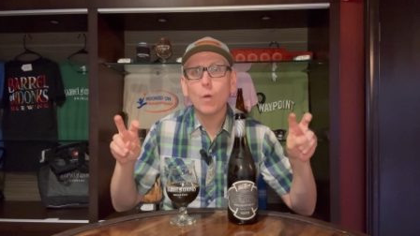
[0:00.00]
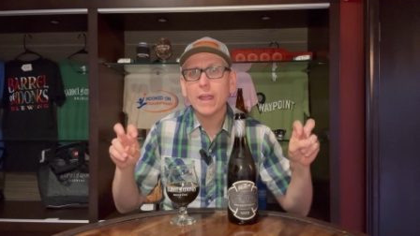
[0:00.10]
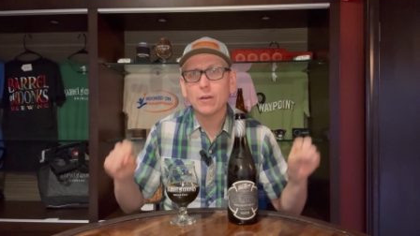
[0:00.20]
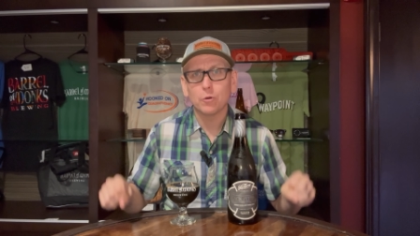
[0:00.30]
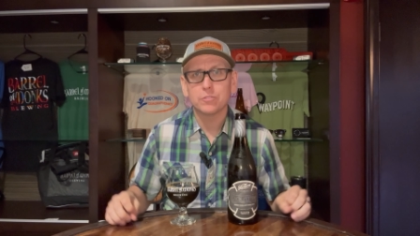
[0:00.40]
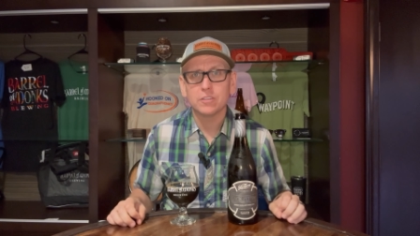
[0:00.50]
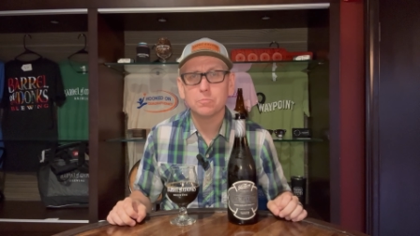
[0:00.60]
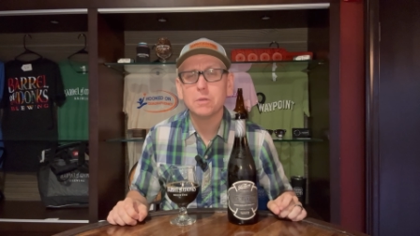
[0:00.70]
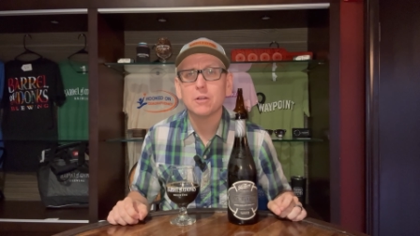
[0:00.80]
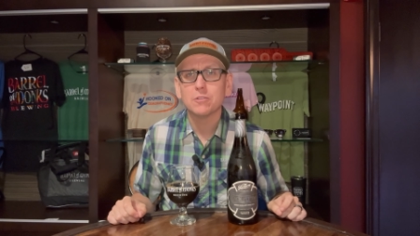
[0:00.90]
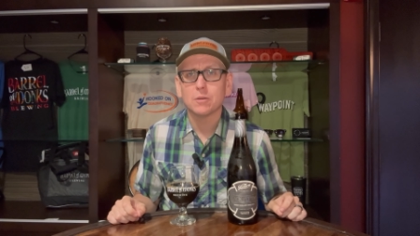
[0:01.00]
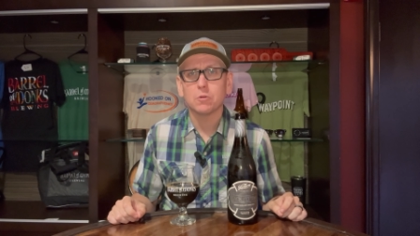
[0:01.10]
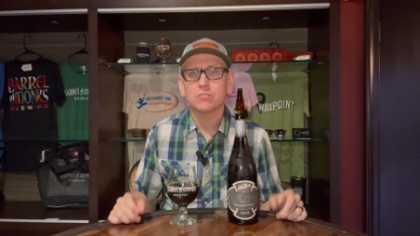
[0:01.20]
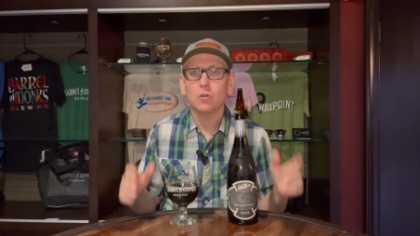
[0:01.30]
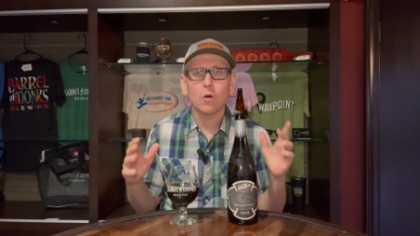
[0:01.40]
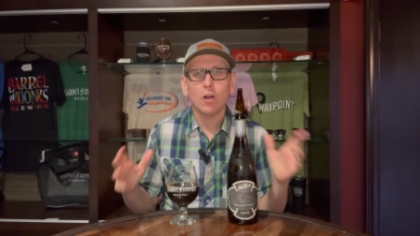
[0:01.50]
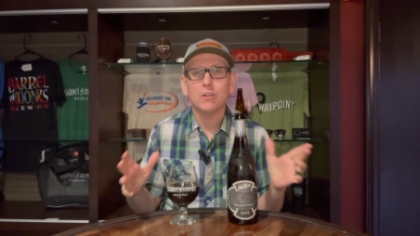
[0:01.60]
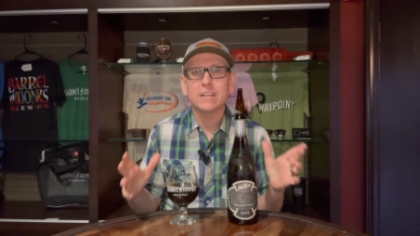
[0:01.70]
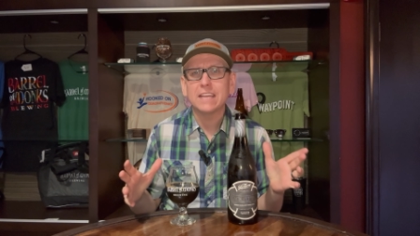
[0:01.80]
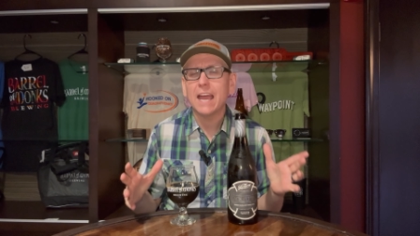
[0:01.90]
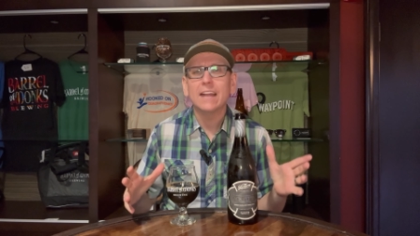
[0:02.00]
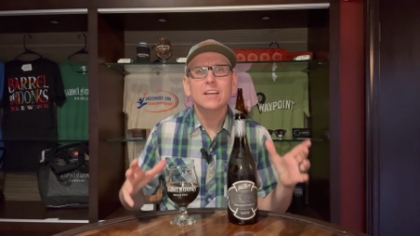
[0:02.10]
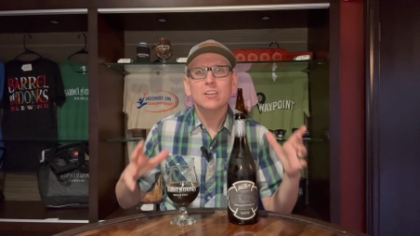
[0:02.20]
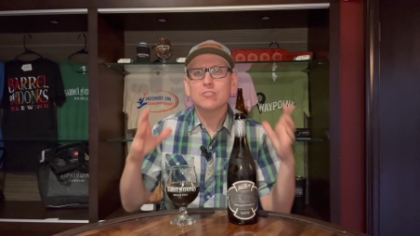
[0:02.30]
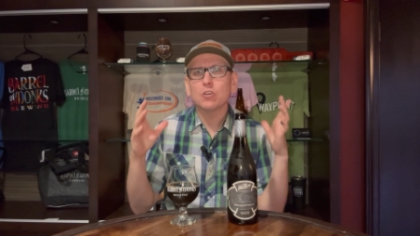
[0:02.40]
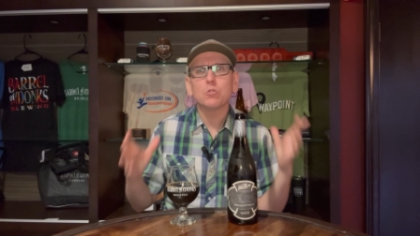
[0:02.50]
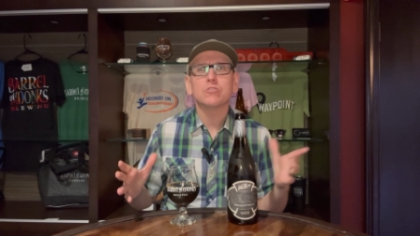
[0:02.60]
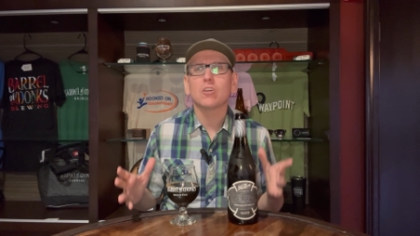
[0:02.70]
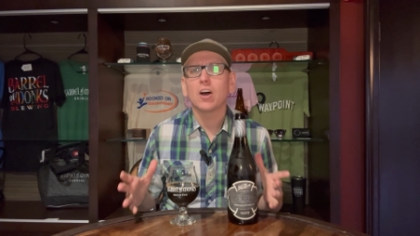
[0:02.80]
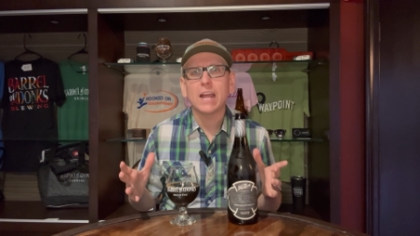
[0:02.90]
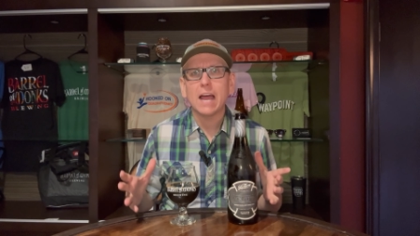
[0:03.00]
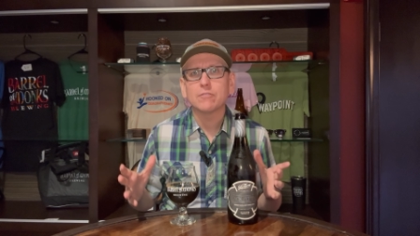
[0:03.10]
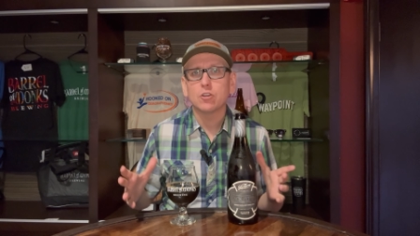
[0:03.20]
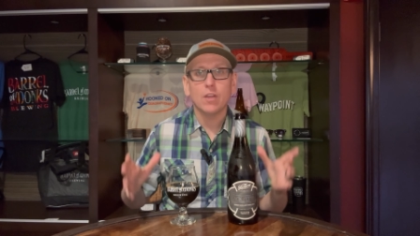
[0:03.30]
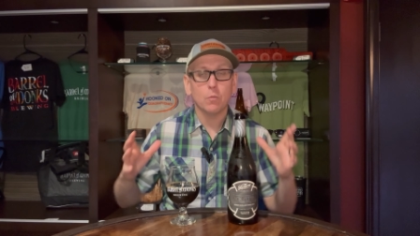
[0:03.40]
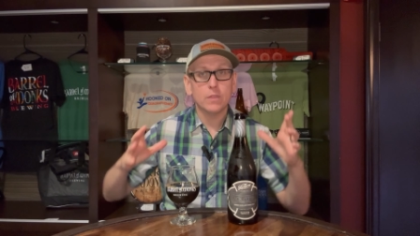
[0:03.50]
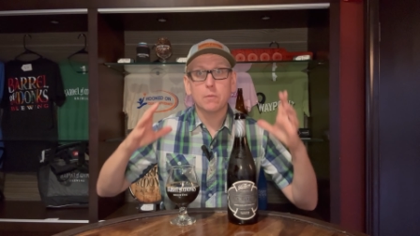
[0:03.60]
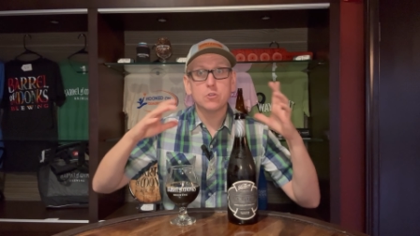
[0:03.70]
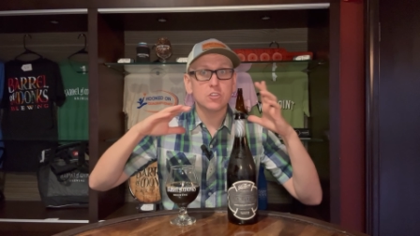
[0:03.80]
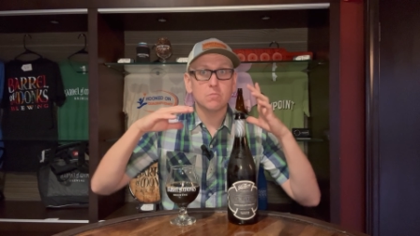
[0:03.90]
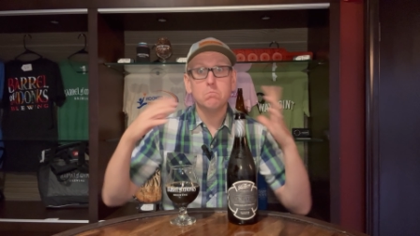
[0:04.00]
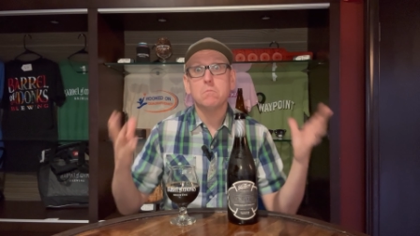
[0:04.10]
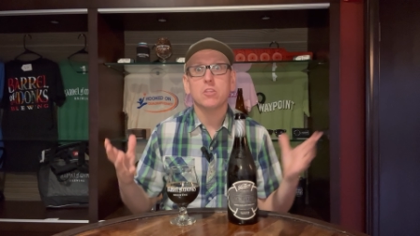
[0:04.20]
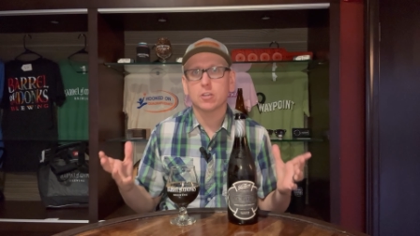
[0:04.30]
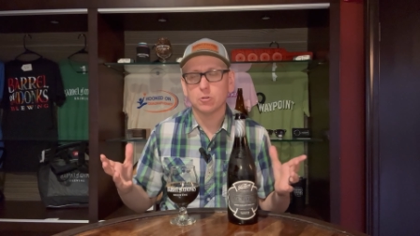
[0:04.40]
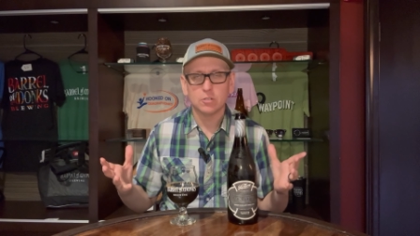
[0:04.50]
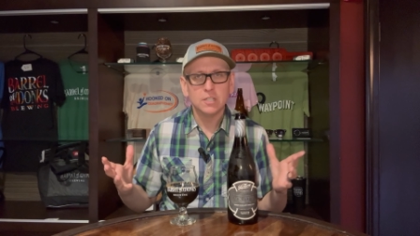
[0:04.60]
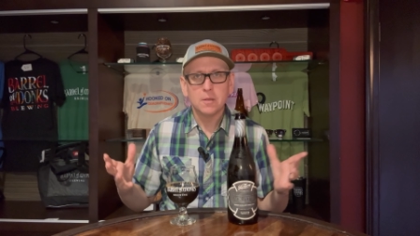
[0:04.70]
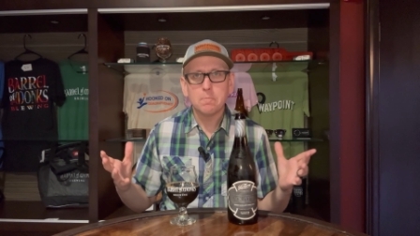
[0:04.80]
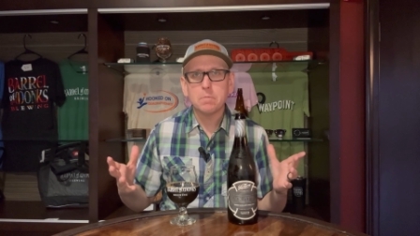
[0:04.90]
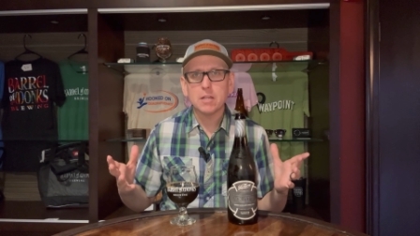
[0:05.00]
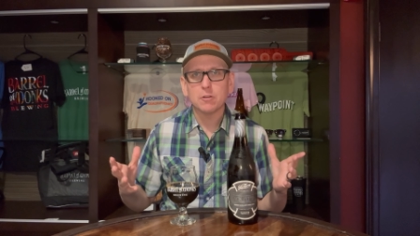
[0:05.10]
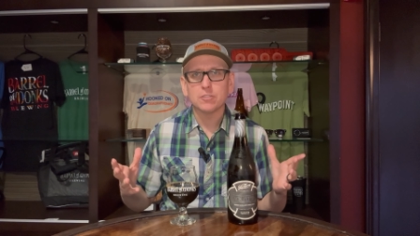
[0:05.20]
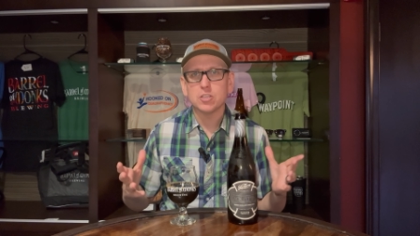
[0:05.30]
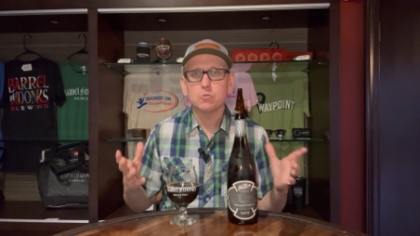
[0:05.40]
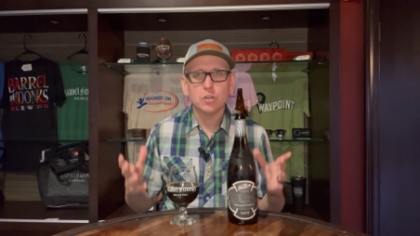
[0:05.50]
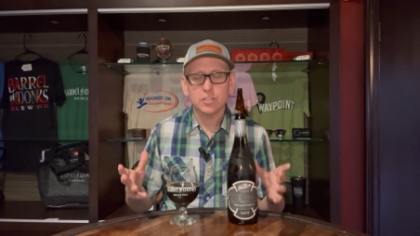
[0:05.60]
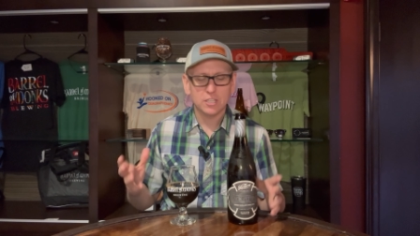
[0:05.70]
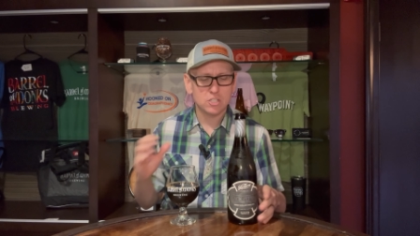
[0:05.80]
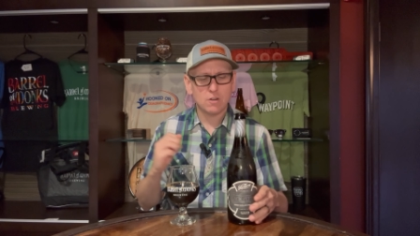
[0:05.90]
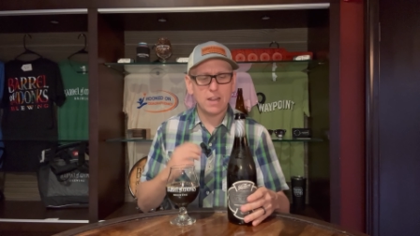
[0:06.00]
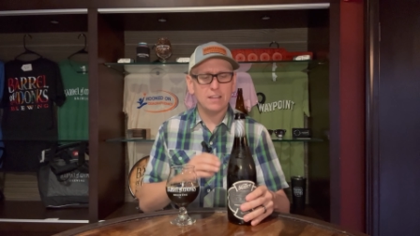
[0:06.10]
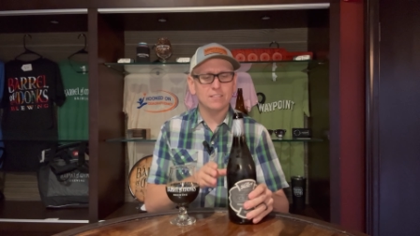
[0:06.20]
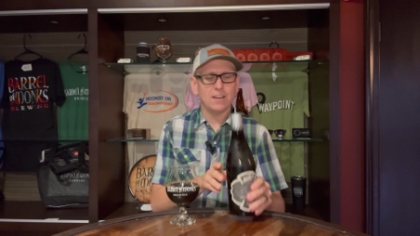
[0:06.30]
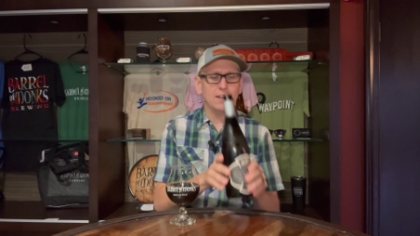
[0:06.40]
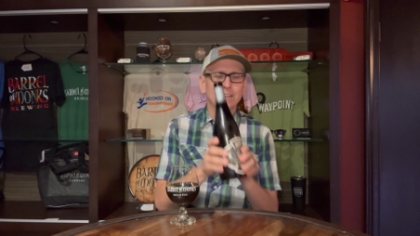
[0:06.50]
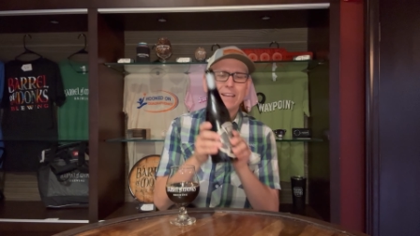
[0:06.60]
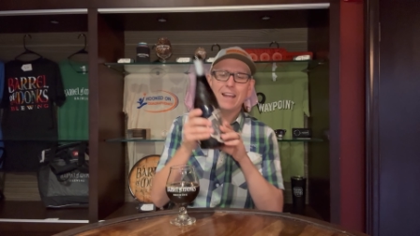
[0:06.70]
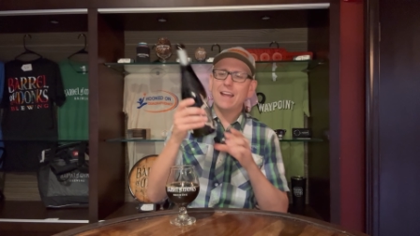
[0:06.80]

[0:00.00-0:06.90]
whales, these beers that were so hard to get, so sought after that they were just mythical beers that you couldn't get your hands on.